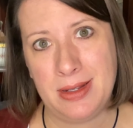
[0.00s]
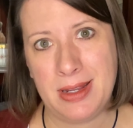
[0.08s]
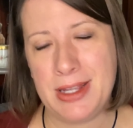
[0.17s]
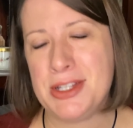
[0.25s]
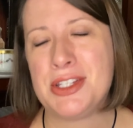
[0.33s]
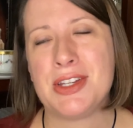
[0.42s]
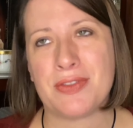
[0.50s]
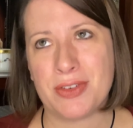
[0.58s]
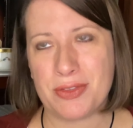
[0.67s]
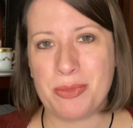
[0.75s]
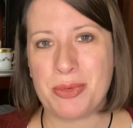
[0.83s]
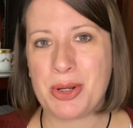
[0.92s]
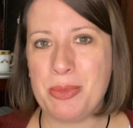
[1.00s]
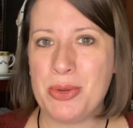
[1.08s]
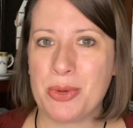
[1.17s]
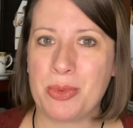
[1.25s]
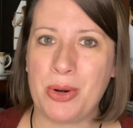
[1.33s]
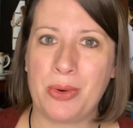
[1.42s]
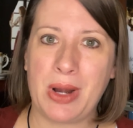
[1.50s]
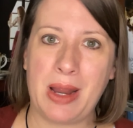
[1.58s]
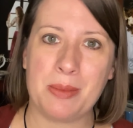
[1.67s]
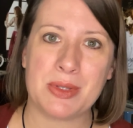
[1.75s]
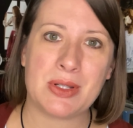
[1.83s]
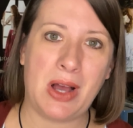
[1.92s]
It's different from computer
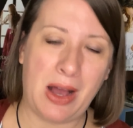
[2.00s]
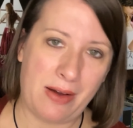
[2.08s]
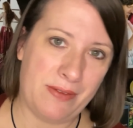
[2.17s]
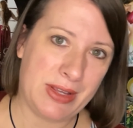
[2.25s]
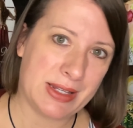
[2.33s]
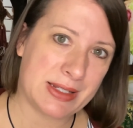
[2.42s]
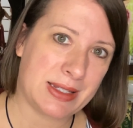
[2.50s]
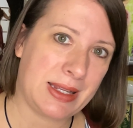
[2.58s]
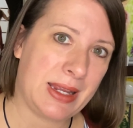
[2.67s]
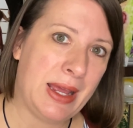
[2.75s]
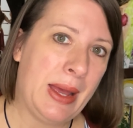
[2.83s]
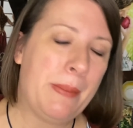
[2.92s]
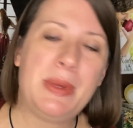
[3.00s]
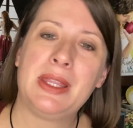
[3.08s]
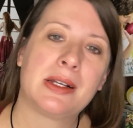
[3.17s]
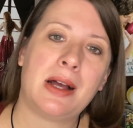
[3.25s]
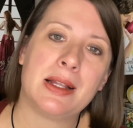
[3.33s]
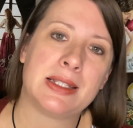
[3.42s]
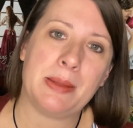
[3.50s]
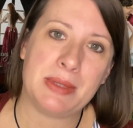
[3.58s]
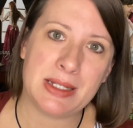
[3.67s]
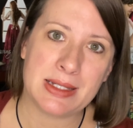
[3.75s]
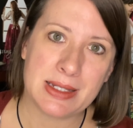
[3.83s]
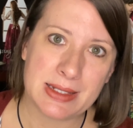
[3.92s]
programs, obviously, but the concept
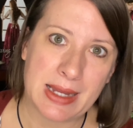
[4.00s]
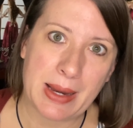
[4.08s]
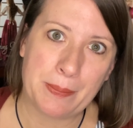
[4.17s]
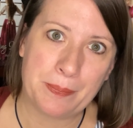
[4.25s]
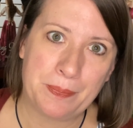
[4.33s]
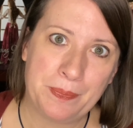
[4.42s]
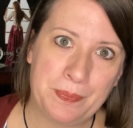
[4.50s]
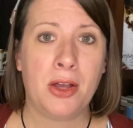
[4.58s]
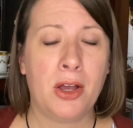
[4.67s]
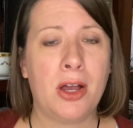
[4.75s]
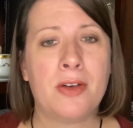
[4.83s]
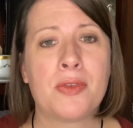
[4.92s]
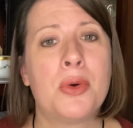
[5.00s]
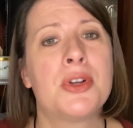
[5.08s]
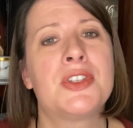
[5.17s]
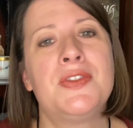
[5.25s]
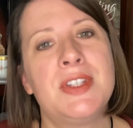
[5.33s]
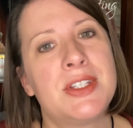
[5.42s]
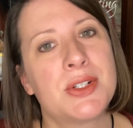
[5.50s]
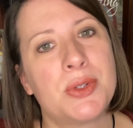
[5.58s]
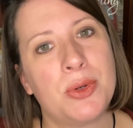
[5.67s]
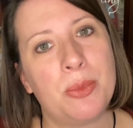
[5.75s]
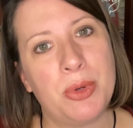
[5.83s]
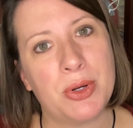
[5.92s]
is the same. Of course,
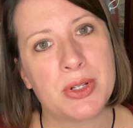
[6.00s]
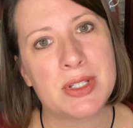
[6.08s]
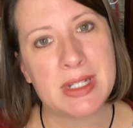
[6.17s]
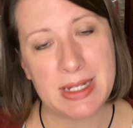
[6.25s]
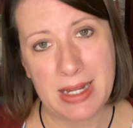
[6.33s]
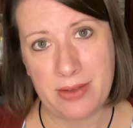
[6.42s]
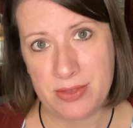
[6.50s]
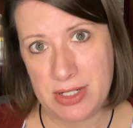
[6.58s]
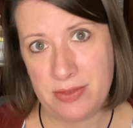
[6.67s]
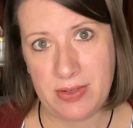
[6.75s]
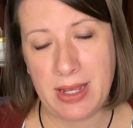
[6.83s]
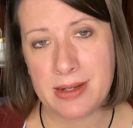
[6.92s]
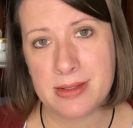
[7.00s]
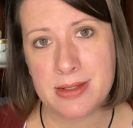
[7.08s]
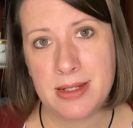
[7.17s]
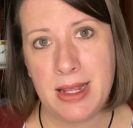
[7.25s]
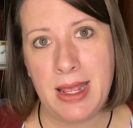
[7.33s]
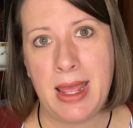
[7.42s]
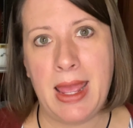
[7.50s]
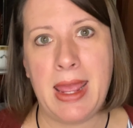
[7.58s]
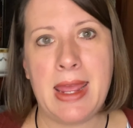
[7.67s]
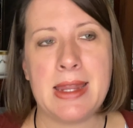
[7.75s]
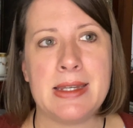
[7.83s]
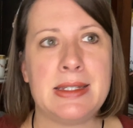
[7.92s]
physical books can have defects,
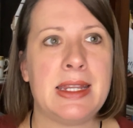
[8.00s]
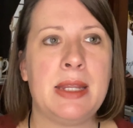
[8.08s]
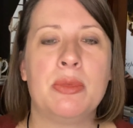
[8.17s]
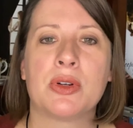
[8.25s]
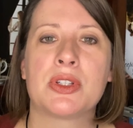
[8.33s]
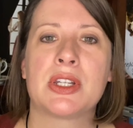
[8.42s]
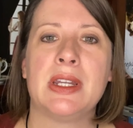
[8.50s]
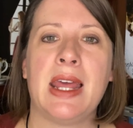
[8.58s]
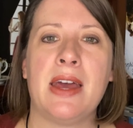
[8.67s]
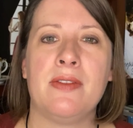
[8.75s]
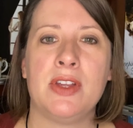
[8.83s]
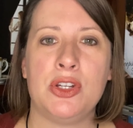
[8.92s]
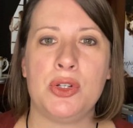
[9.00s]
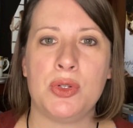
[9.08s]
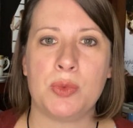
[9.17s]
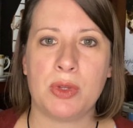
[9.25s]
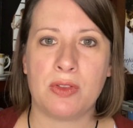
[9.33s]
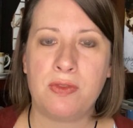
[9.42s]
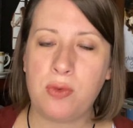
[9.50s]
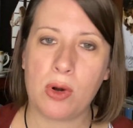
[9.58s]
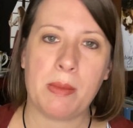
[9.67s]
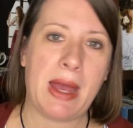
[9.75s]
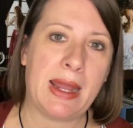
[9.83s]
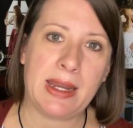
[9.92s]
and ebooks can have issues with
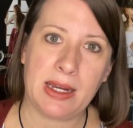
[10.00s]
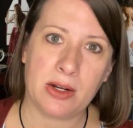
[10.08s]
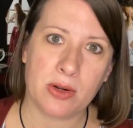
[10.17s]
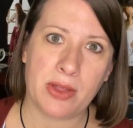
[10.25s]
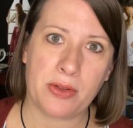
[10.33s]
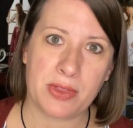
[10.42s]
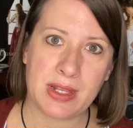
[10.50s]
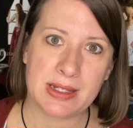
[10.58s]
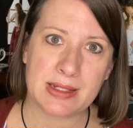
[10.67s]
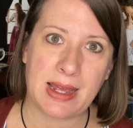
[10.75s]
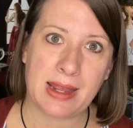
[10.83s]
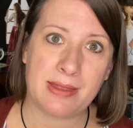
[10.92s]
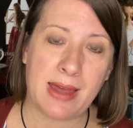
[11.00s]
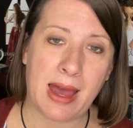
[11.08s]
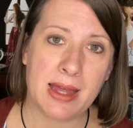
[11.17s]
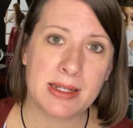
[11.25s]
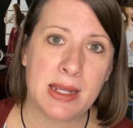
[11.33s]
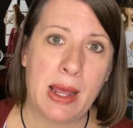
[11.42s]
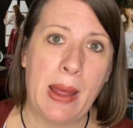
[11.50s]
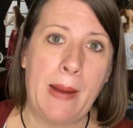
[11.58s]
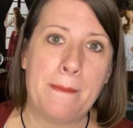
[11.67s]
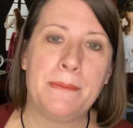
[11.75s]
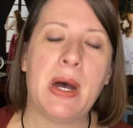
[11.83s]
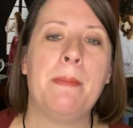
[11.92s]
formatting or other things like that.
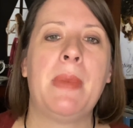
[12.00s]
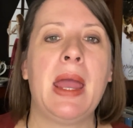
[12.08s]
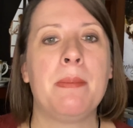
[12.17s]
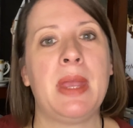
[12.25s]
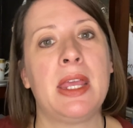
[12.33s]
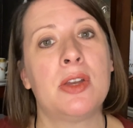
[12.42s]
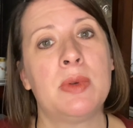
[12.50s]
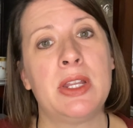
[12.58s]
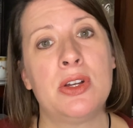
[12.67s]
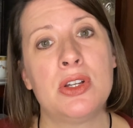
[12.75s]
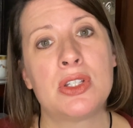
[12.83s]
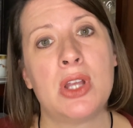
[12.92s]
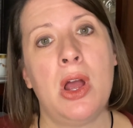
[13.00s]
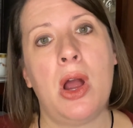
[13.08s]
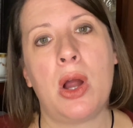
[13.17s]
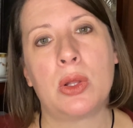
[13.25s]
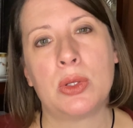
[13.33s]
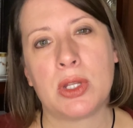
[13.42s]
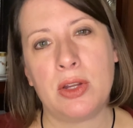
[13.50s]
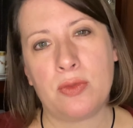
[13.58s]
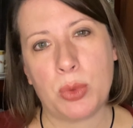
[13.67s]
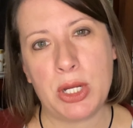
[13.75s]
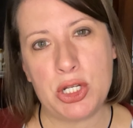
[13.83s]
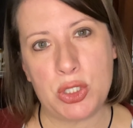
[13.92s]
But my beta readers are looking
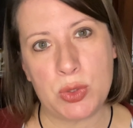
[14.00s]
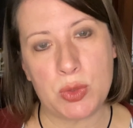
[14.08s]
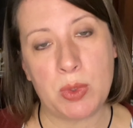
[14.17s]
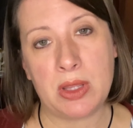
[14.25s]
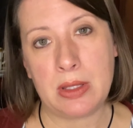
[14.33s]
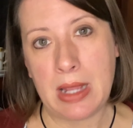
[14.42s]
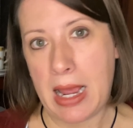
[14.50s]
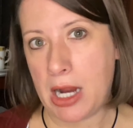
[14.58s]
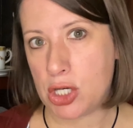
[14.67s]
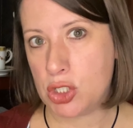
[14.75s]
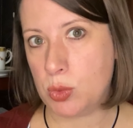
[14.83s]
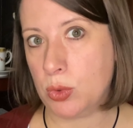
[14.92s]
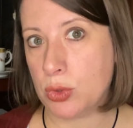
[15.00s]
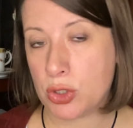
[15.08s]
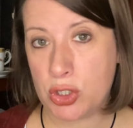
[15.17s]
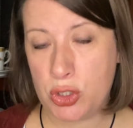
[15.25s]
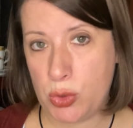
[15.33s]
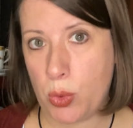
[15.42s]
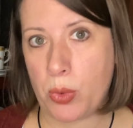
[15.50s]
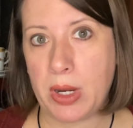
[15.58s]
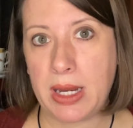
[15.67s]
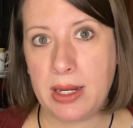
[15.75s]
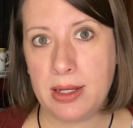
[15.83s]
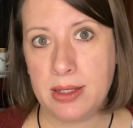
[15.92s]
for issues with the actual
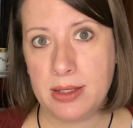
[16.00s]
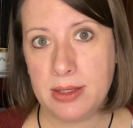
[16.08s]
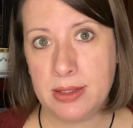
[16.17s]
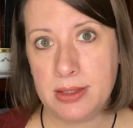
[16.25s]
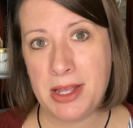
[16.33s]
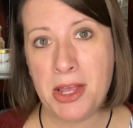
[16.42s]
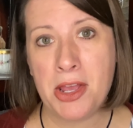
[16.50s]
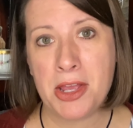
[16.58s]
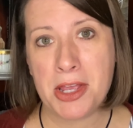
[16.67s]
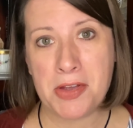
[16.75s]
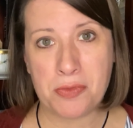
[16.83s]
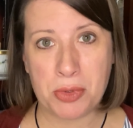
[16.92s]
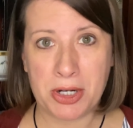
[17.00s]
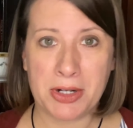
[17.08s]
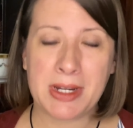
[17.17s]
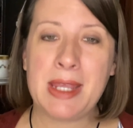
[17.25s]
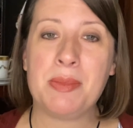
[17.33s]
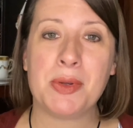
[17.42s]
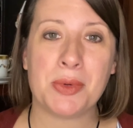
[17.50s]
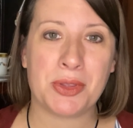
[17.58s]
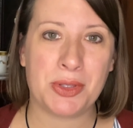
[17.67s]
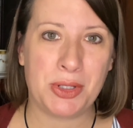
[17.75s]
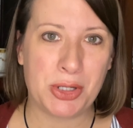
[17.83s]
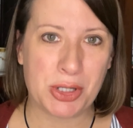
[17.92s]
story. If we're keeping with the